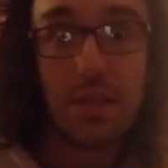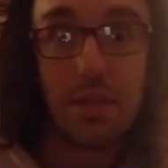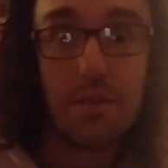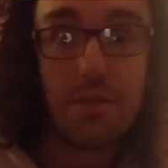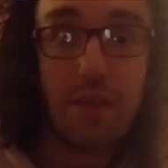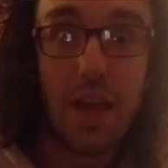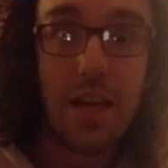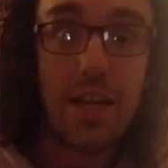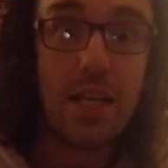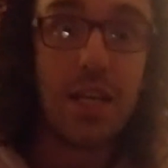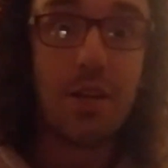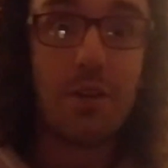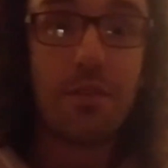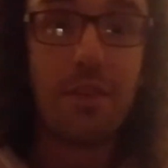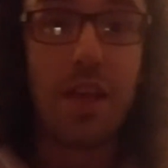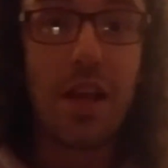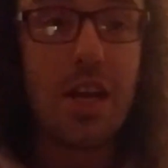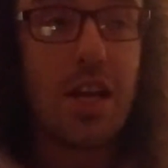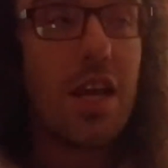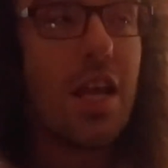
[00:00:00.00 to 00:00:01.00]
fighting over
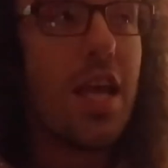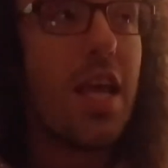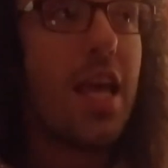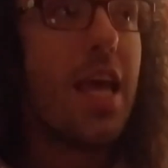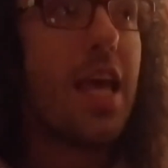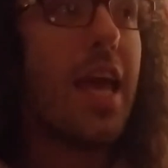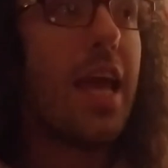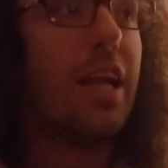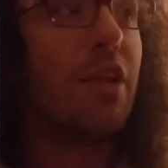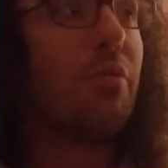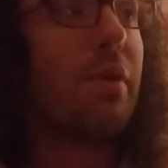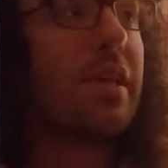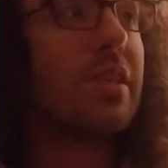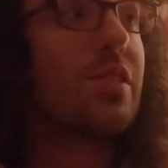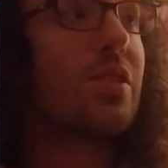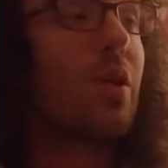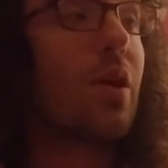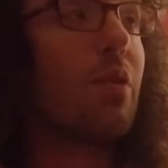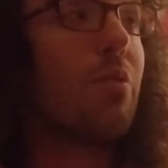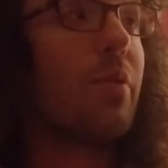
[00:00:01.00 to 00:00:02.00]
there. Anyway,
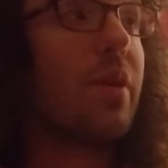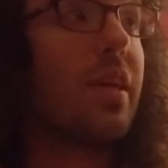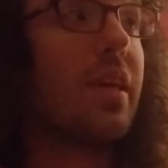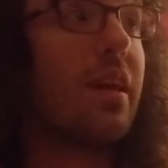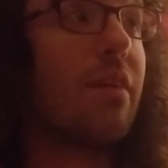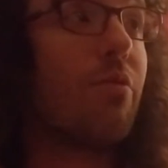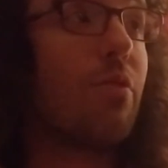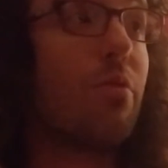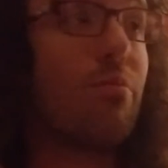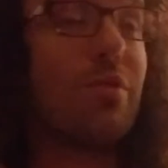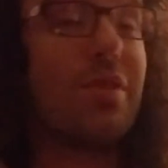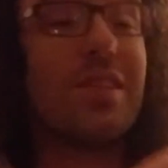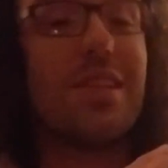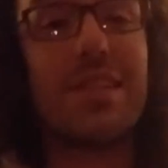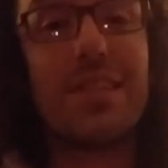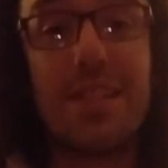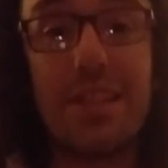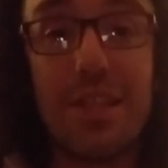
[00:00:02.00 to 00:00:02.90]
so have we resisted